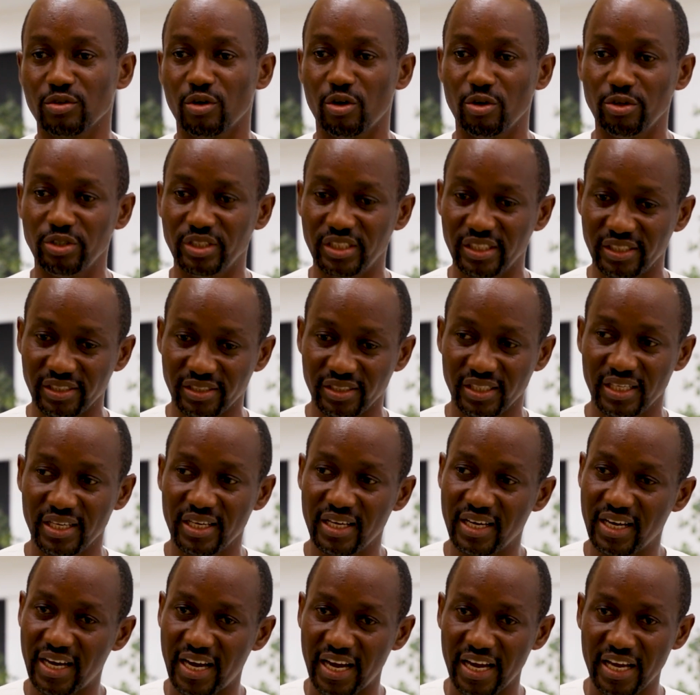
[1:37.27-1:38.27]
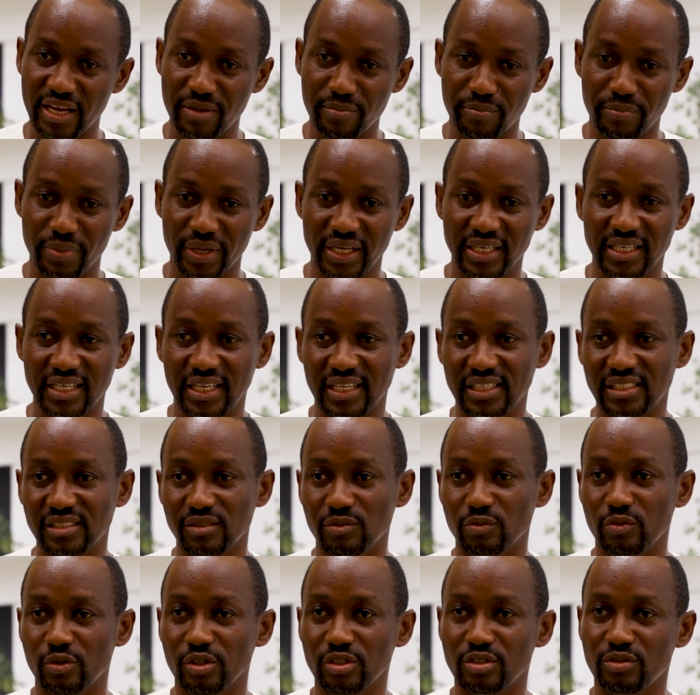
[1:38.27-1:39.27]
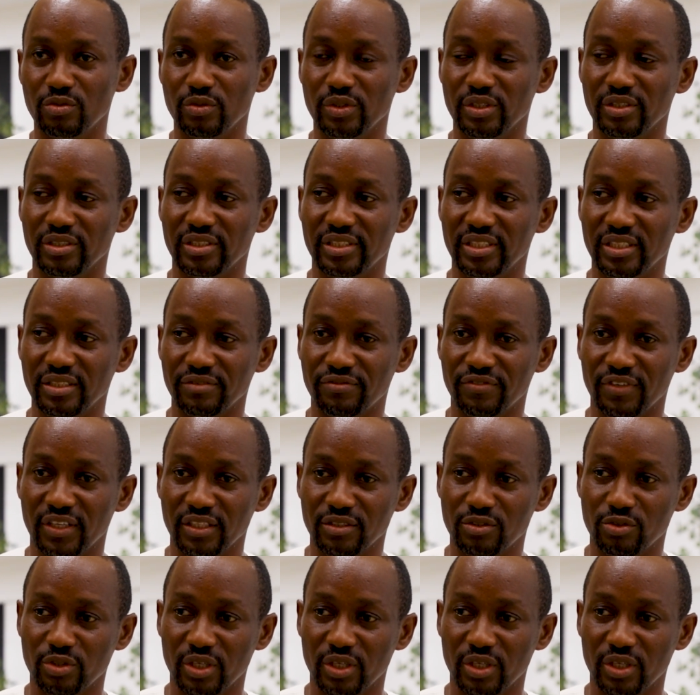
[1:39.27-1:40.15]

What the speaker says: So all these are embedded in what we refer